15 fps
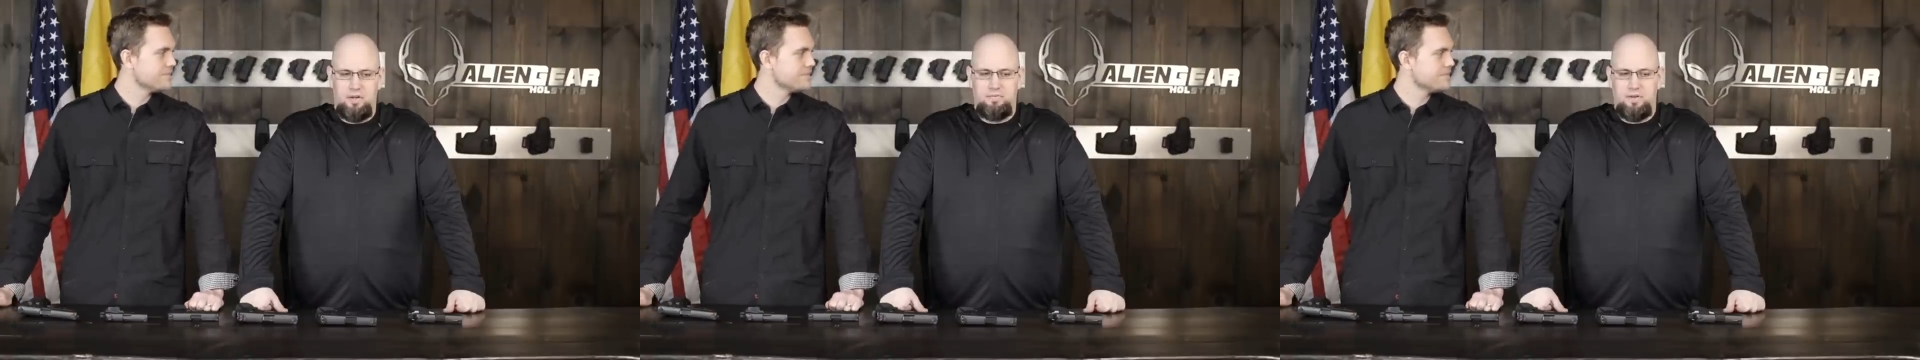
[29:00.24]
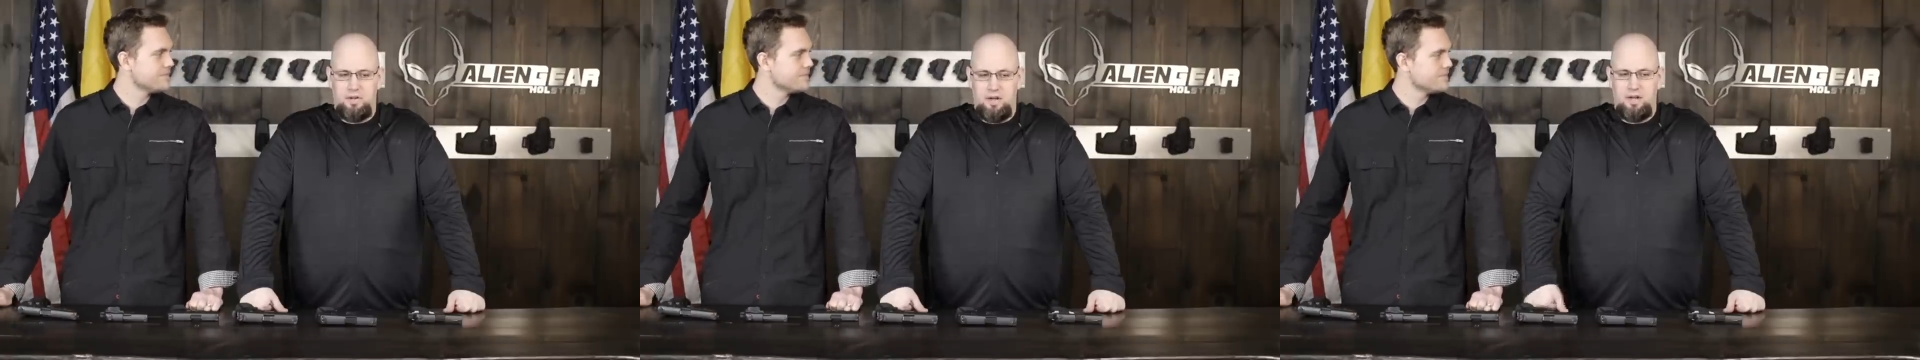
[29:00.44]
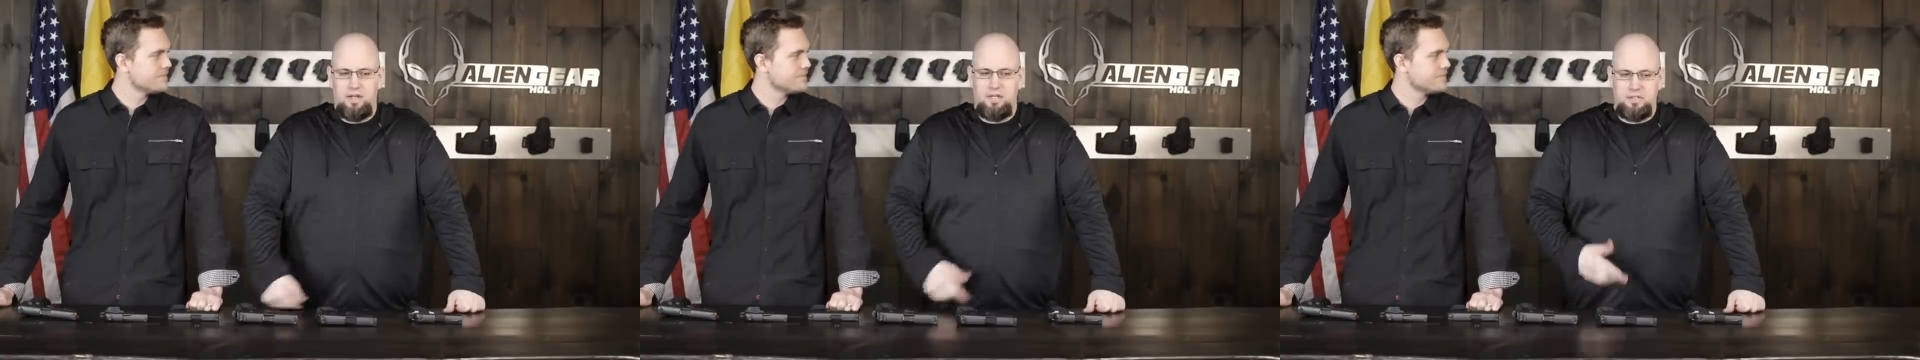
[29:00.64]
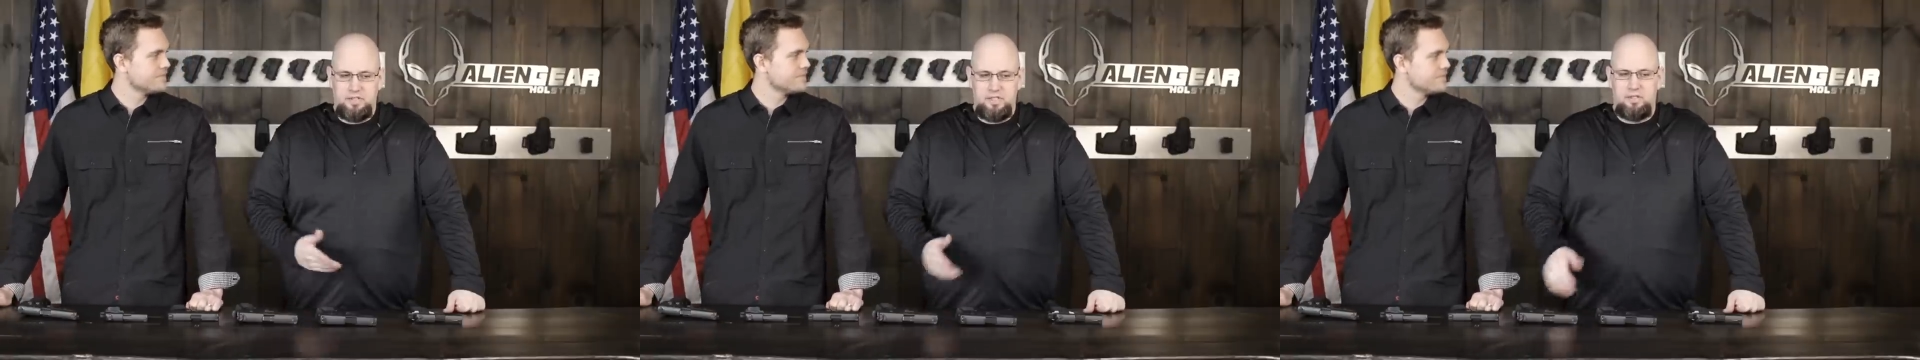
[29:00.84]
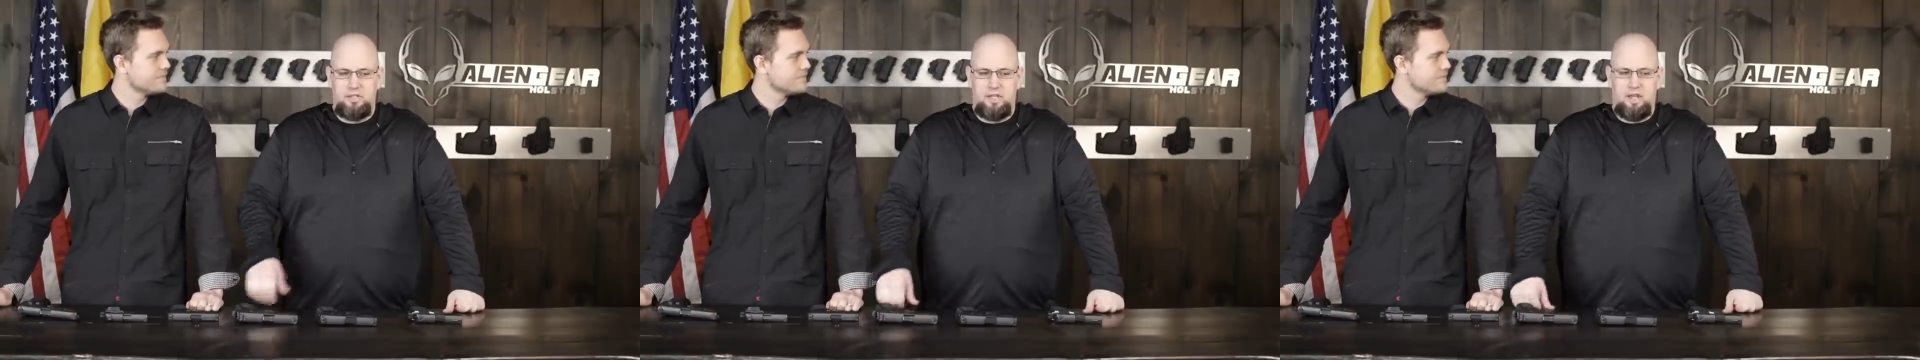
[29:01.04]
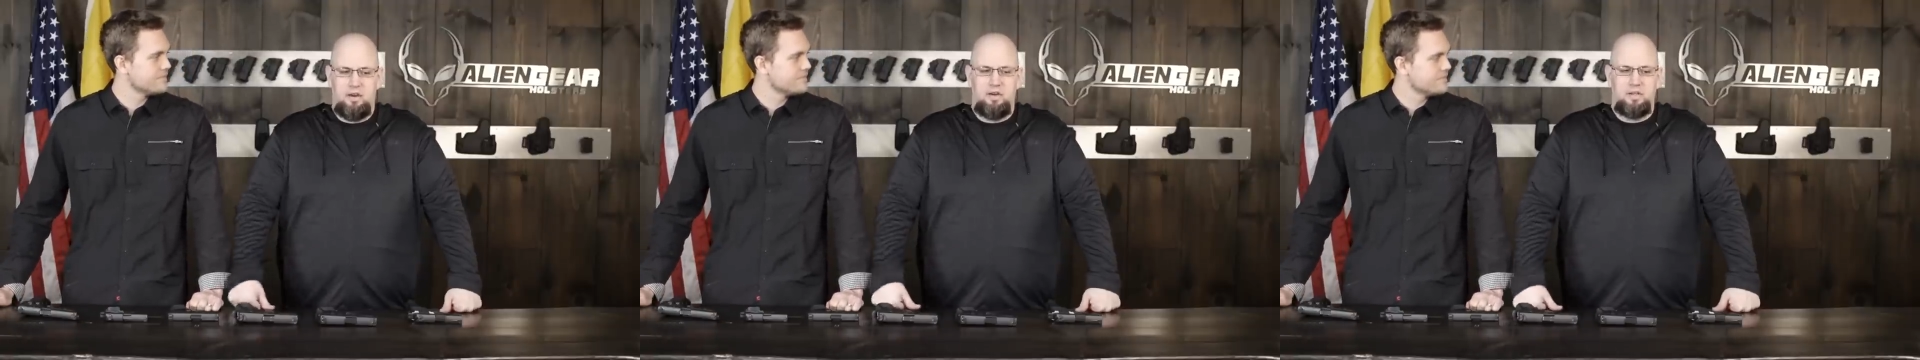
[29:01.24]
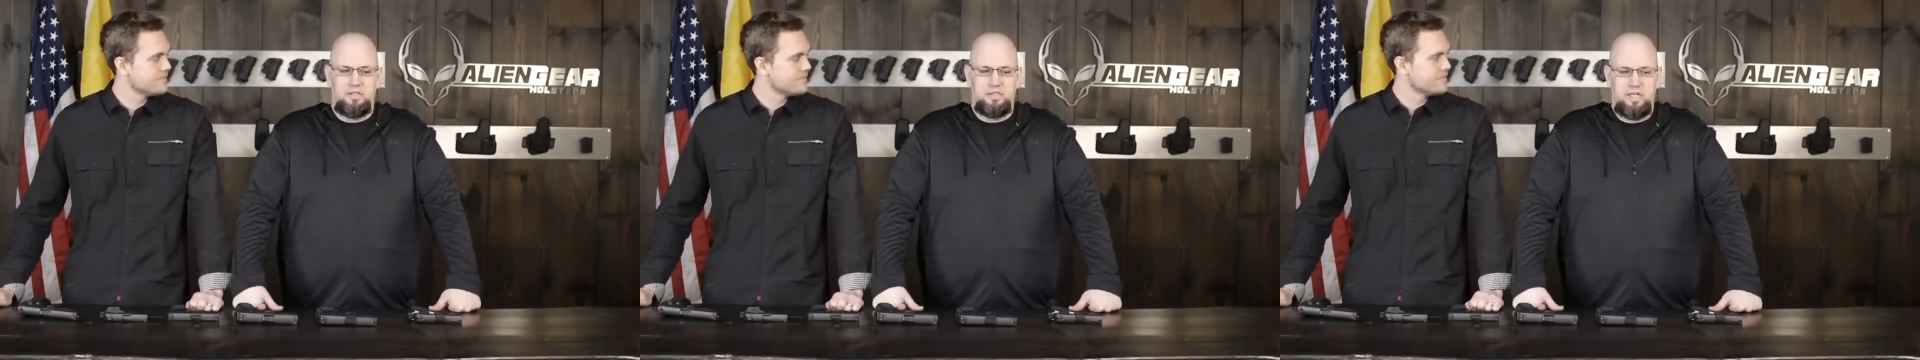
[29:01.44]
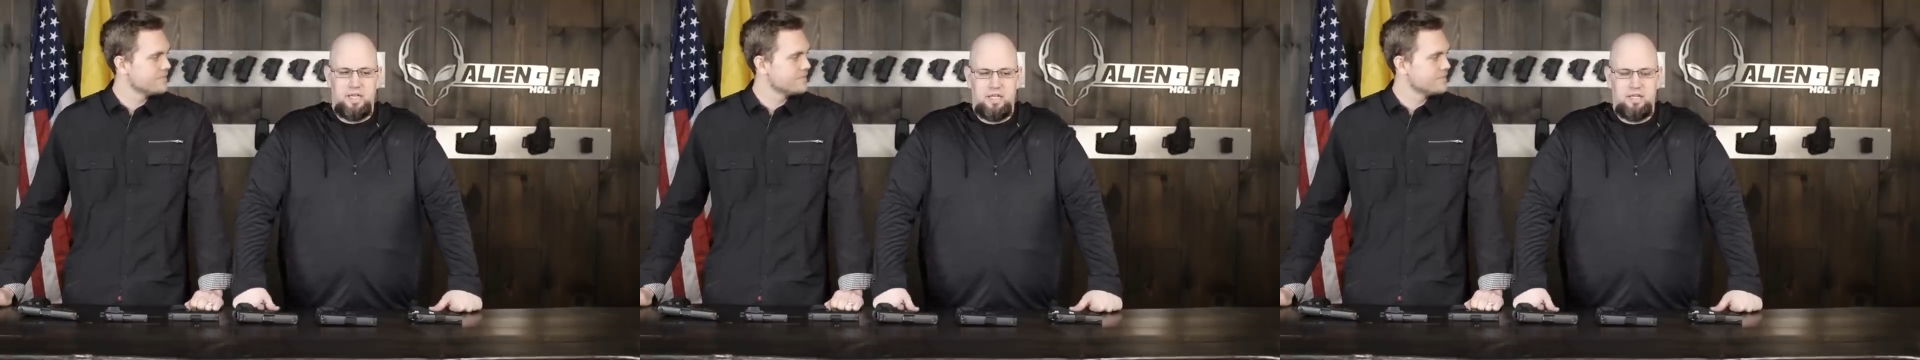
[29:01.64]
Speaker 1: for if you're going to conceal and
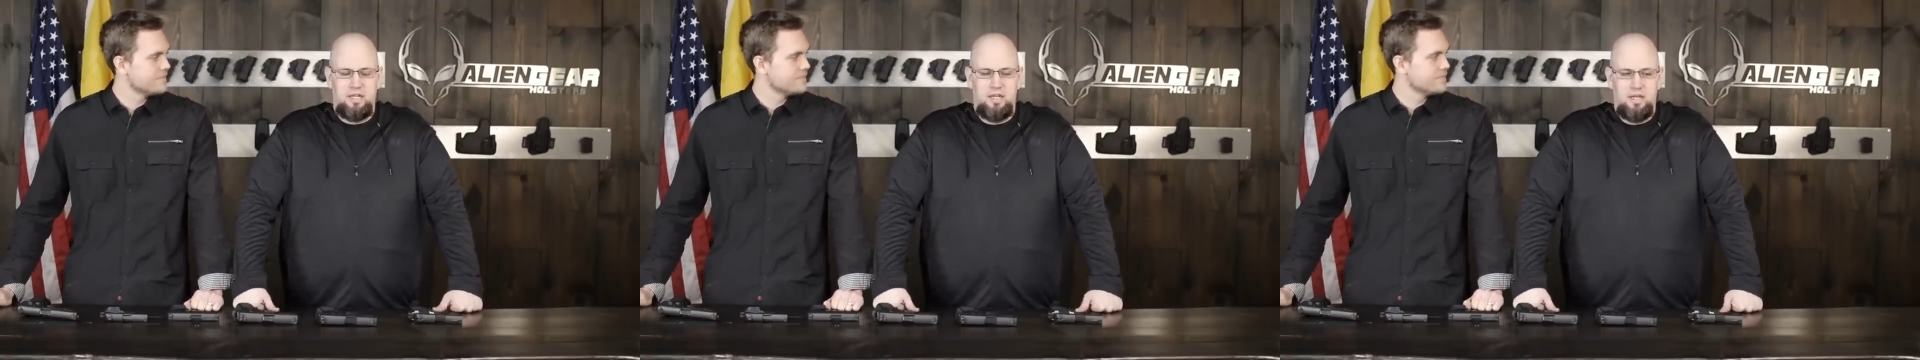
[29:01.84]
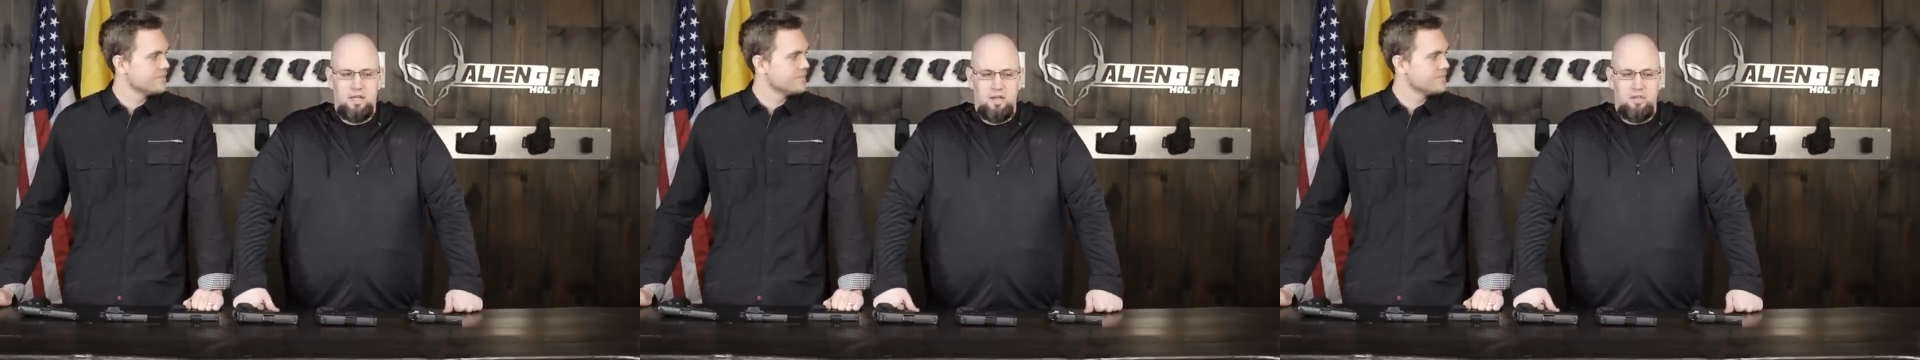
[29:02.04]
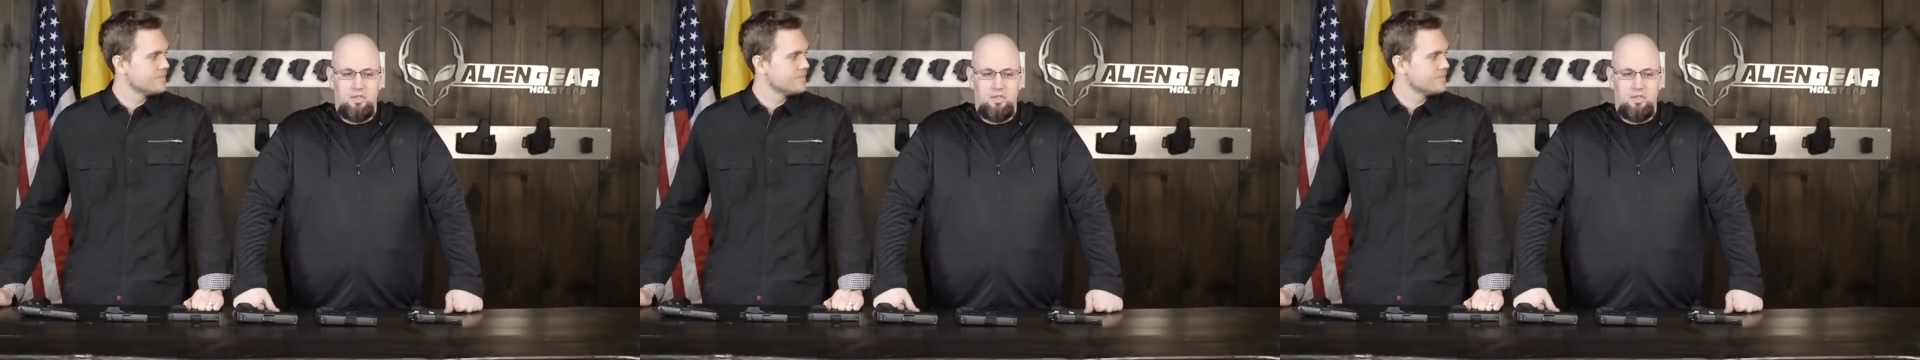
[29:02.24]
carry a Sig.